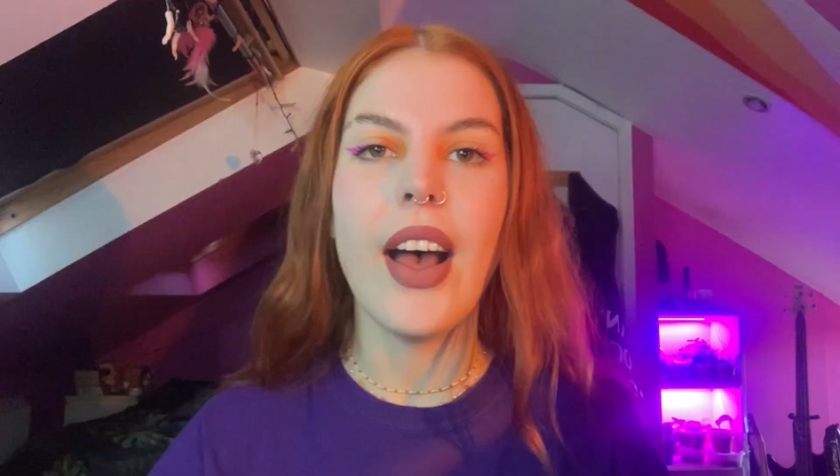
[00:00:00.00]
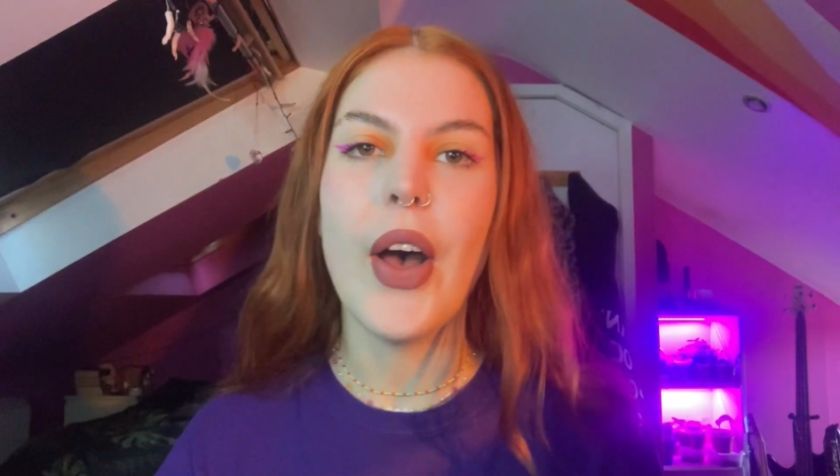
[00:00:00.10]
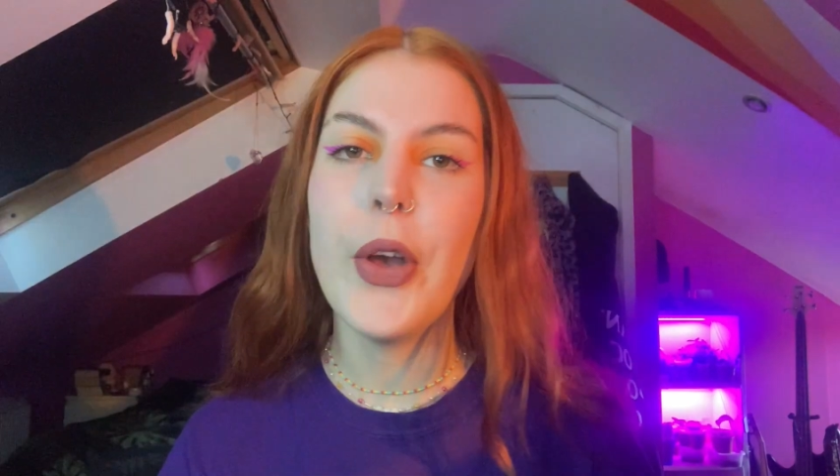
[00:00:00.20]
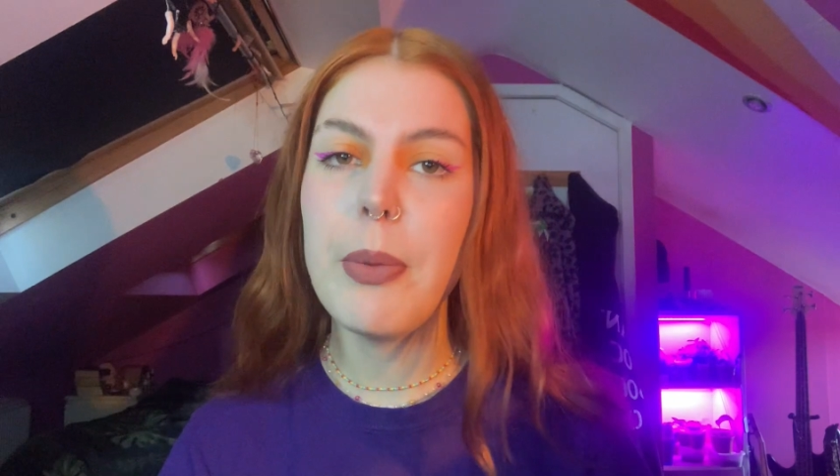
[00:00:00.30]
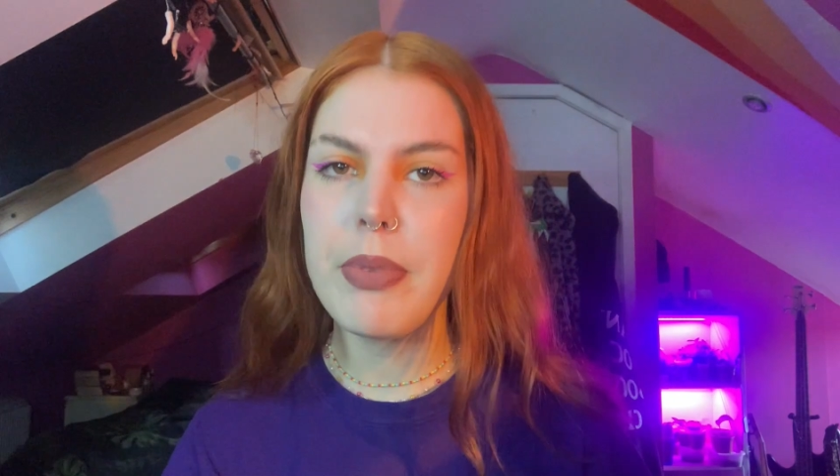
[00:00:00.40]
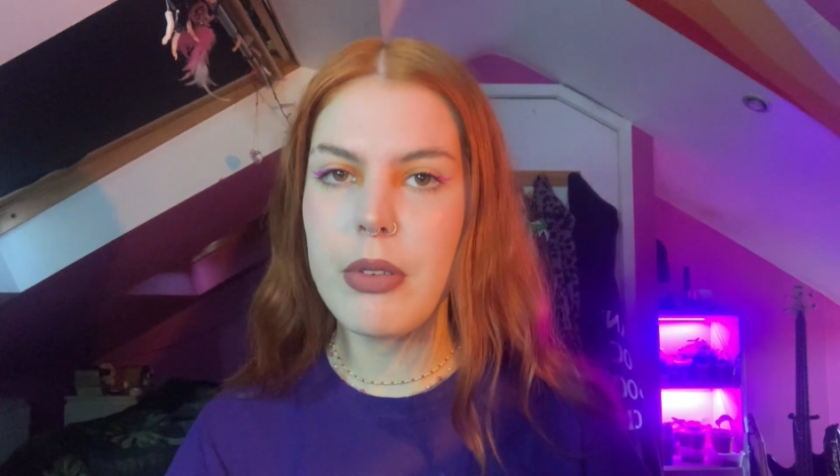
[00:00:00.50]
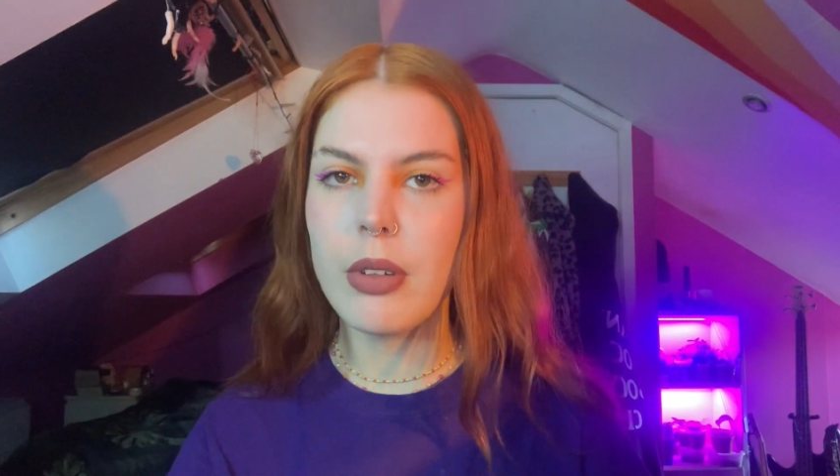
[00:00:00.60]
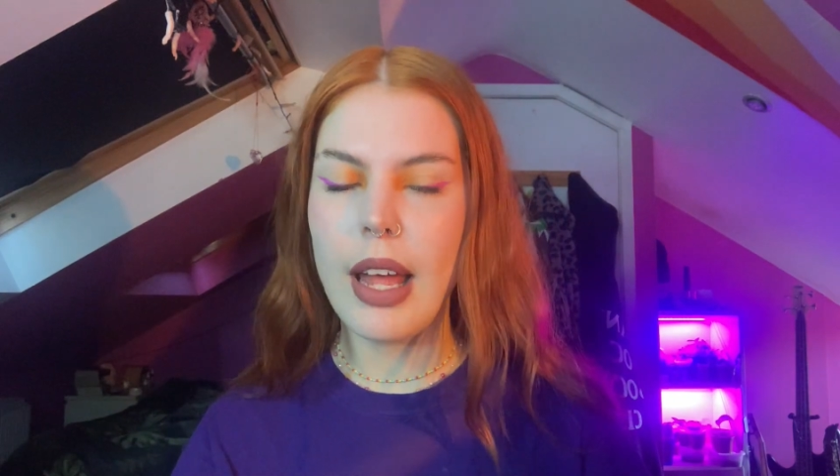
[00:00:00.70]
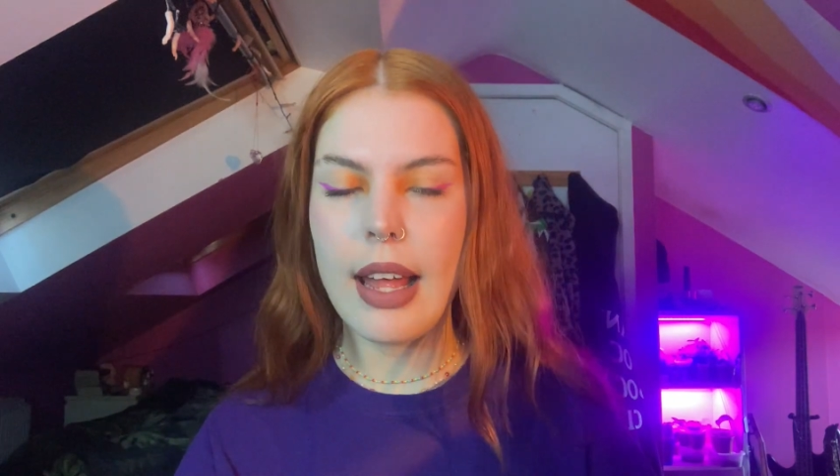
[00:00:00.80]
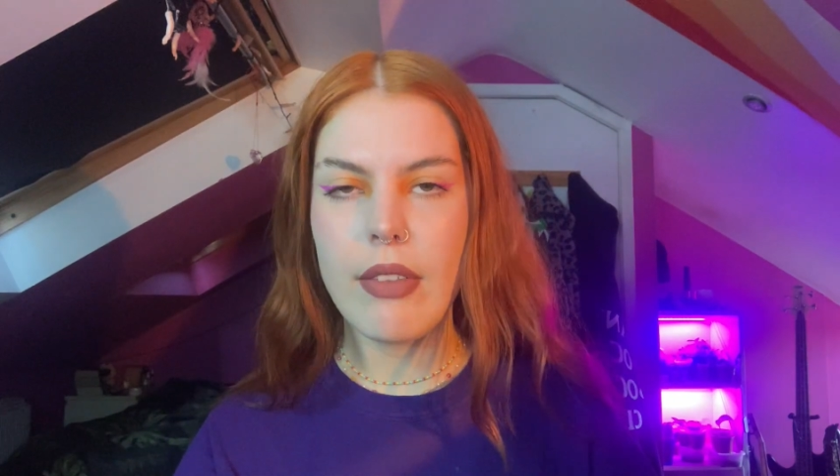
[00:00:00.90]
I hope you're
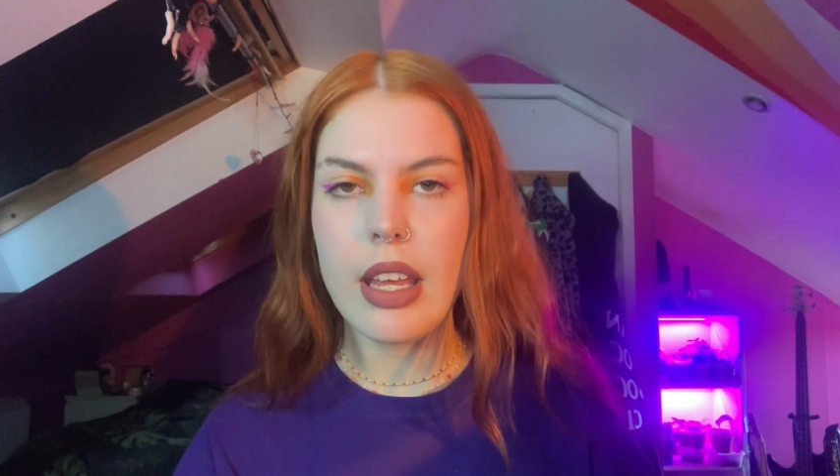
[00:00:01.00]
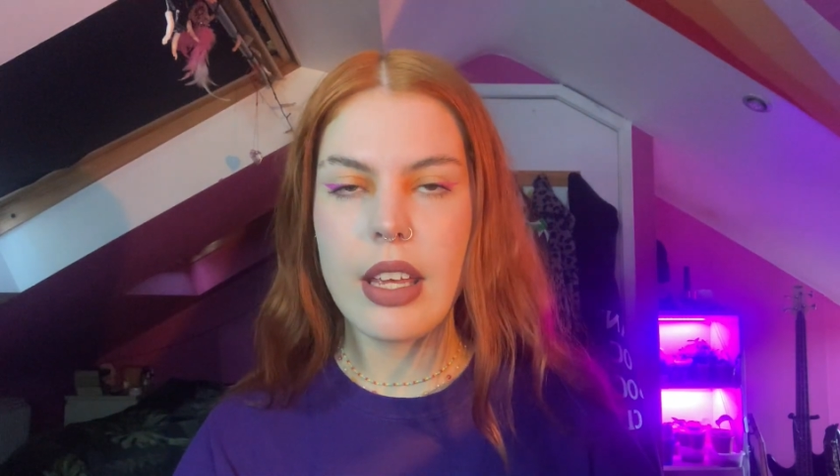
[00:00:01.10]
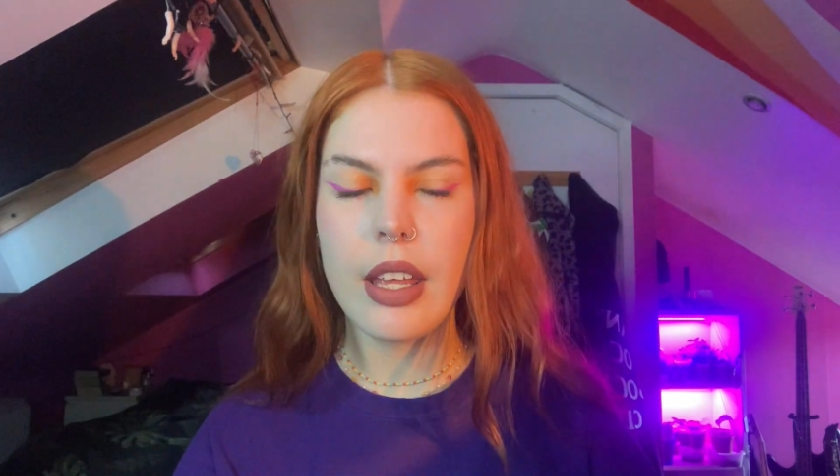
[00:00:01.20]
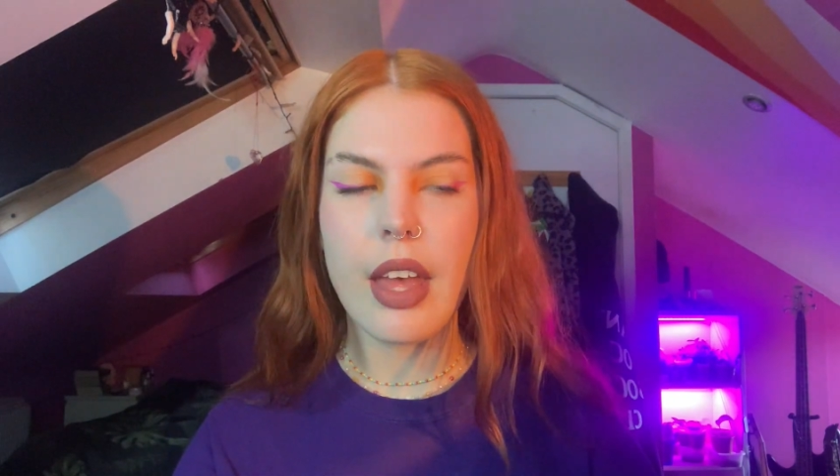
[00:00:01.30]
all having